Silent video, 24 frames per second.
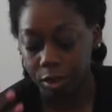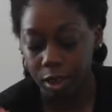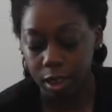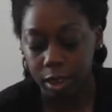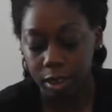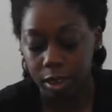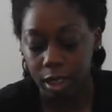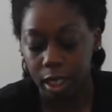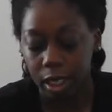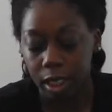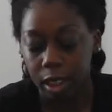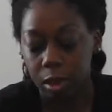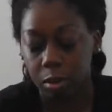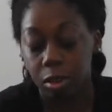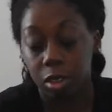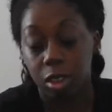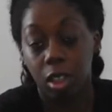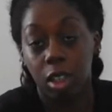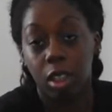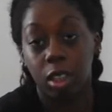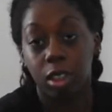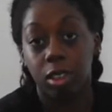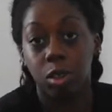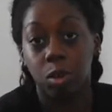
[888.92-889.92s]
these items
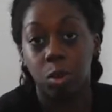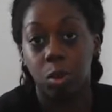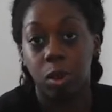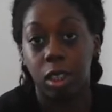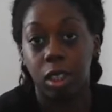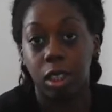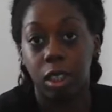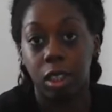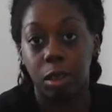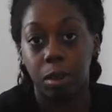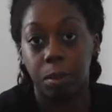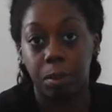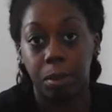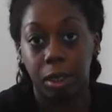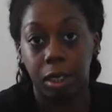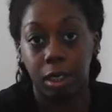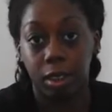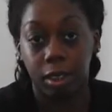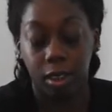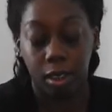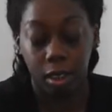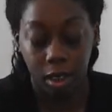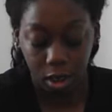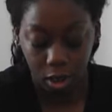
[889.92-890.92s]
cost
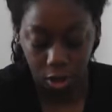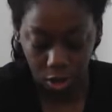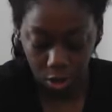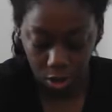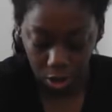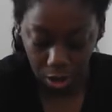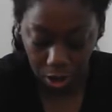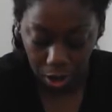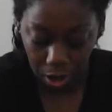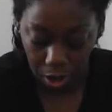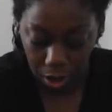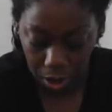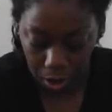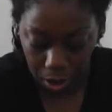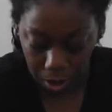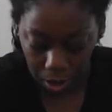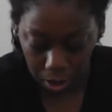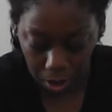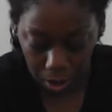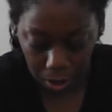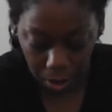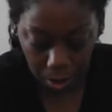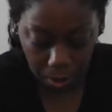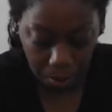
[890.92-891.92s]
$20 each.
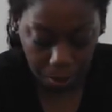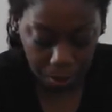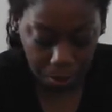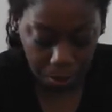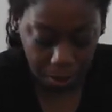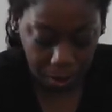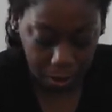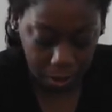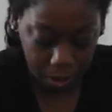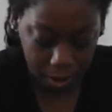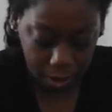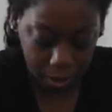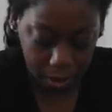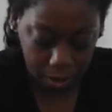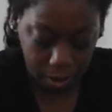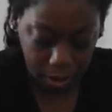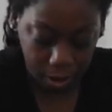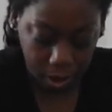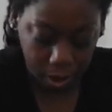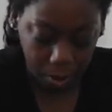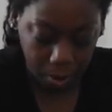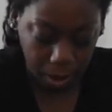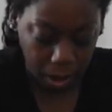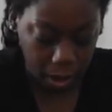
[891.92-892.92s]
But
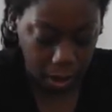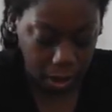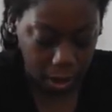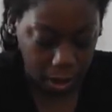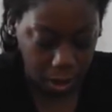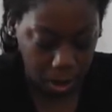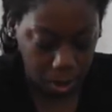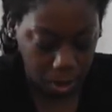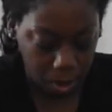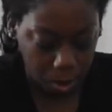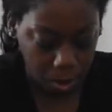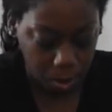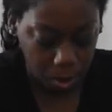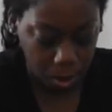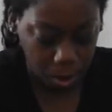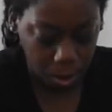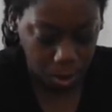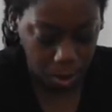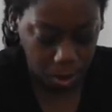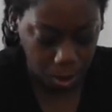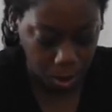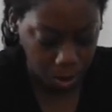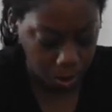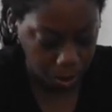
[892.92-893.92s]
somehow
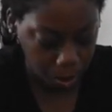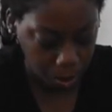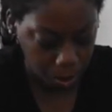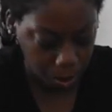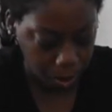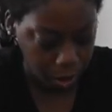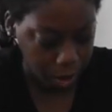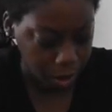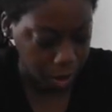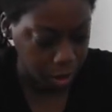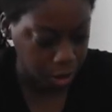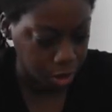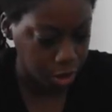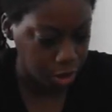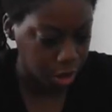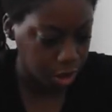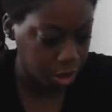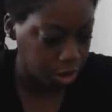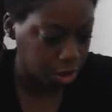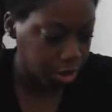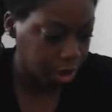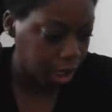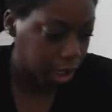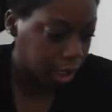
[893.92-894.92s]
when
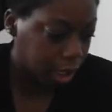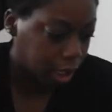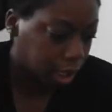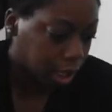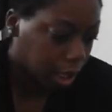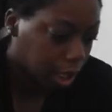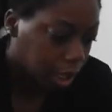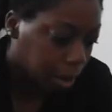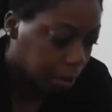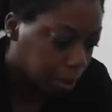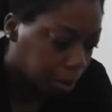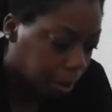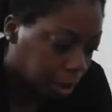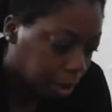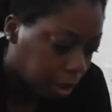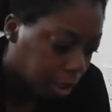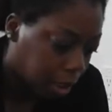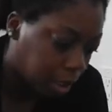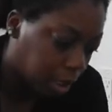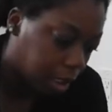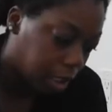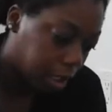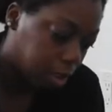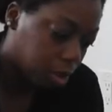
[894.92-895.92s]
she rang it up,
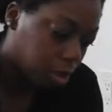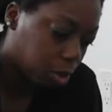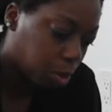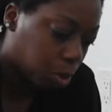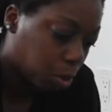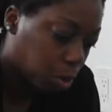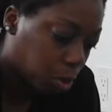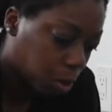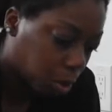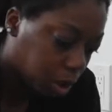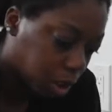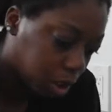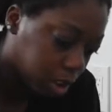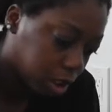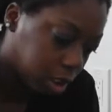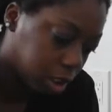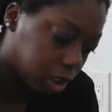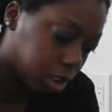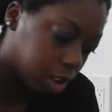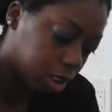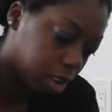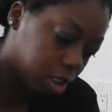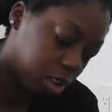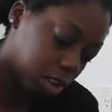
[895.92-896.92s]
it
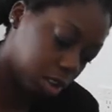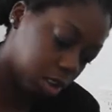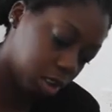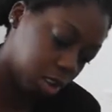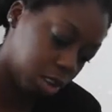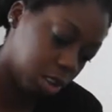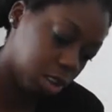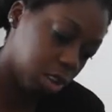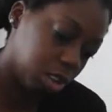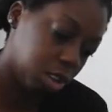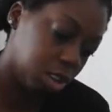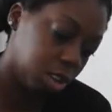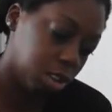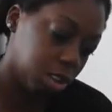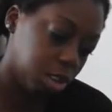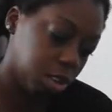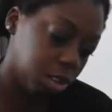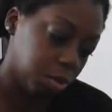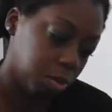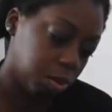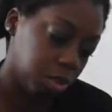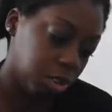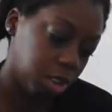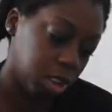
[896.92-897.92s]
was,
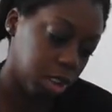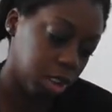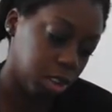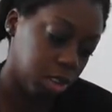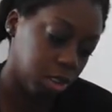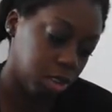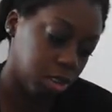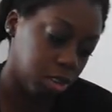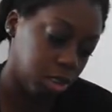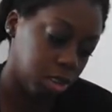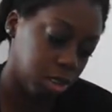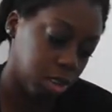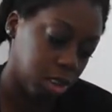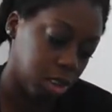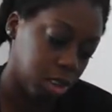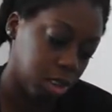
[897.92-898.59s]
let me check this shit